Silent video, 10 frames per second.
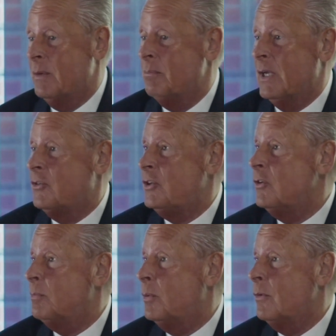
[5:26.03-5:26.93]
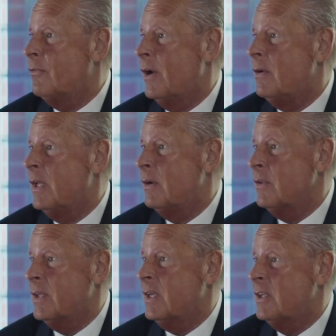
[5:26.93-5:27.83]
mixed-use portfolio.
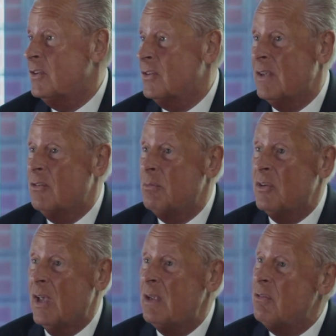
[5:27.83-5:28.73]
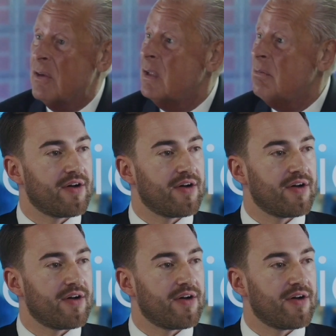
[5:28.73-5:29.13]
I think it just gives them safety.